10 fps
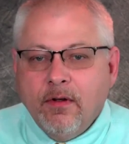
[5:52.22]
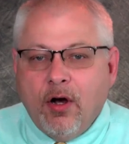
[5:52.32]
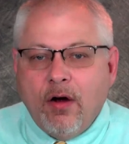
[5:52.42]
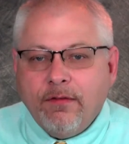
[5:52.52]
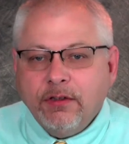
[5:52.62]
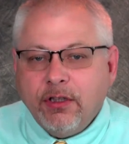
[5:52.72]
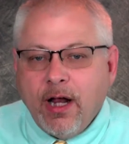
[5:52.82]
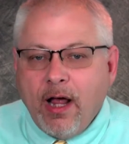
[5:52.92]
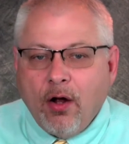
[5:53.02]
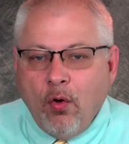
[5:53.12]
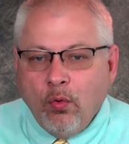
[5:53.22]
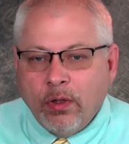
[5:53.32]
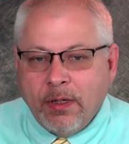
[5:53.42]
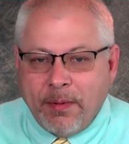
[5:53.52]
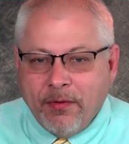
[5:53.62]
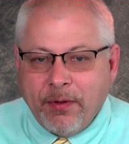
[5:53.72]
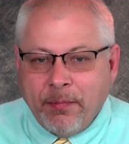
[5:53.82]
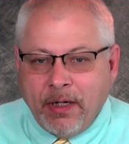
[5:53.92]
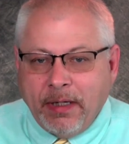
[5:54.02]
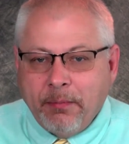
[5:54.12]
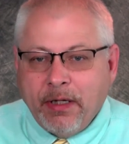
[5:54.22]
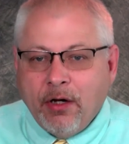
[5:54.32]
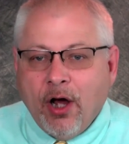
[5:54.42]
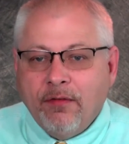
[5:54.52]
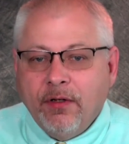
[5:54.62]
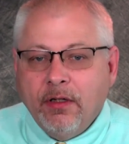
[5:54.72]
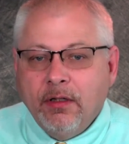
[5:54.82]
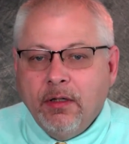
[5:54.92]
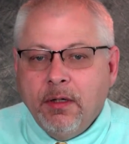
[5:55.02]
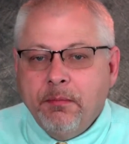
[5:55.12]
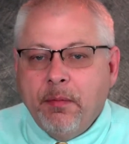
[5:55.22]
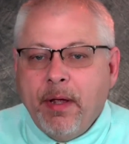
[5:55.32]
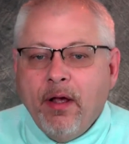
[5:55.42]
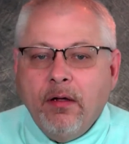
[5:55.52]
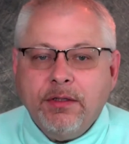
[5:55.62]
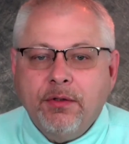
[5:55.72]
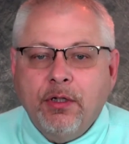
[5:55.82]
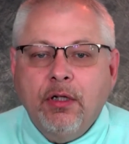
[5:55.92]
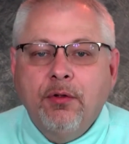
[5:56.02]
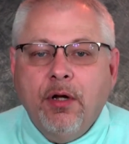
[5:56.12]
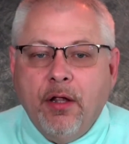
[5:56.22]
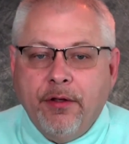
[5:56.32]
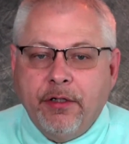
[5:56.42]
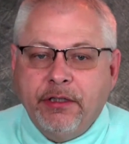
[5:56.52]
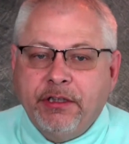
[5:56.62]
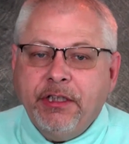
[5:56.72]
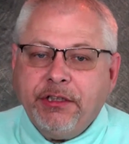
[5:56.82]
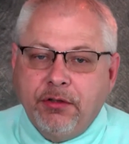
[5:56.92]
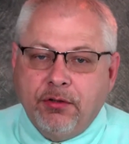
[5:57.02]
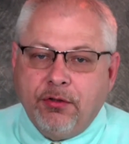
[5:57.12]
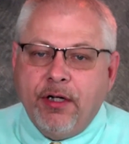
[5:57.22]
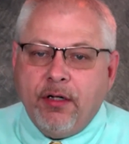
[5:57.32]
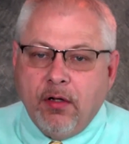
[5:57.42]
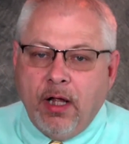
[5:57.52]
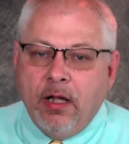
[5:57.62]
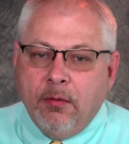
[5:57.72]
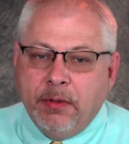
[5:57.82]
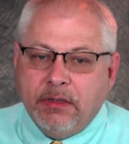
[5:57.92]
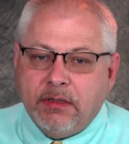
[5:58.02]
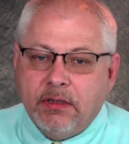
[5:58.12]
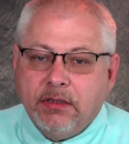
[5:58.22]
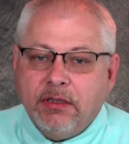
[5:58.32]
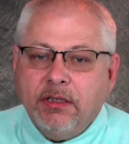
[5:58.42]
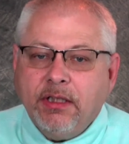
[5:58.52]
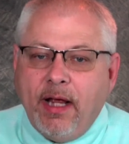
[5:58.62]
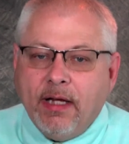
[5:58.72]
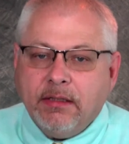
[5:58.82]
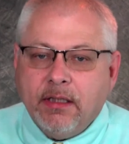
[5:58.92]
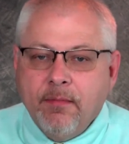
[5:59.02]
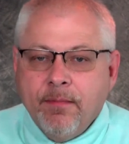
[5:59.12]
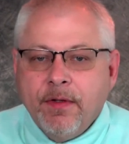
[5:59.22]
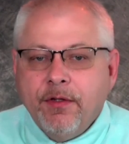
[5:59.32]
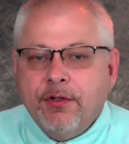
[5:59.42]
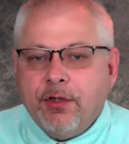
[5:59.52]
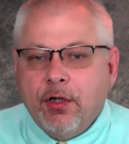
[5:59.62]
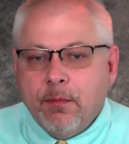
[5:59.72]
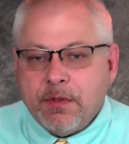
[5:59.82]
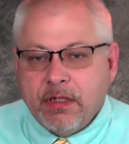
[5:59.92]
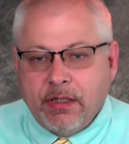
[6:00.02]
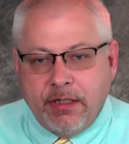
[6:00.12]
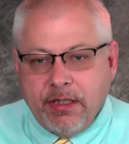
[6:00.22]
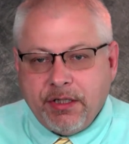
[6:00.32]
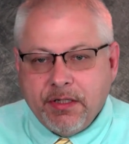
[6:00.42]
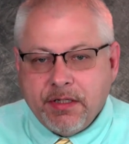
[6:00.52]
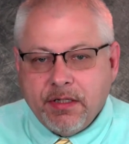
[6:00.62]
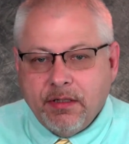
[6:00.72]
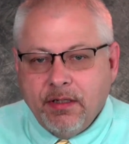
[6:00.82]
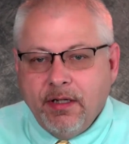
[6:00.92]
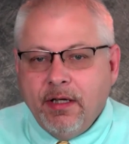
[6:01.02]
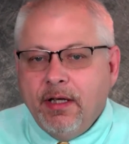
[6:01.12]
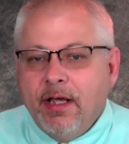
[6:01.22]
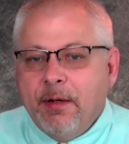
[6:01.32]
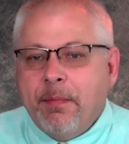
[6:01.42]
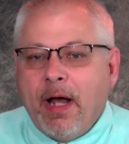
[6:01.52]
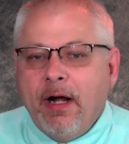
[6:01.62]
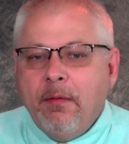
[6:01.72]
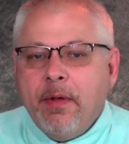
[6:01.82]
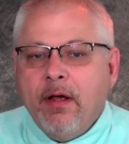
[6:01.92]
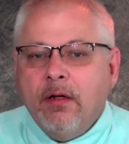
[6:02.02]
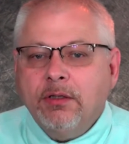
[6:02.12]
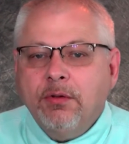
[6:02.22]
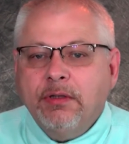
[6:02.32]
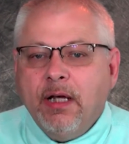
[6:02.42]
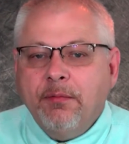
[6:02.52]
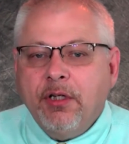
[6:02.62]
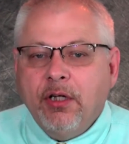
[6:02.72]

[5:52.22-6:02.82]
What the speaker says: Offers are not only about the money being offered, but may also include other additional critical elements, such as the terms and conditions. A buyer may also attempt to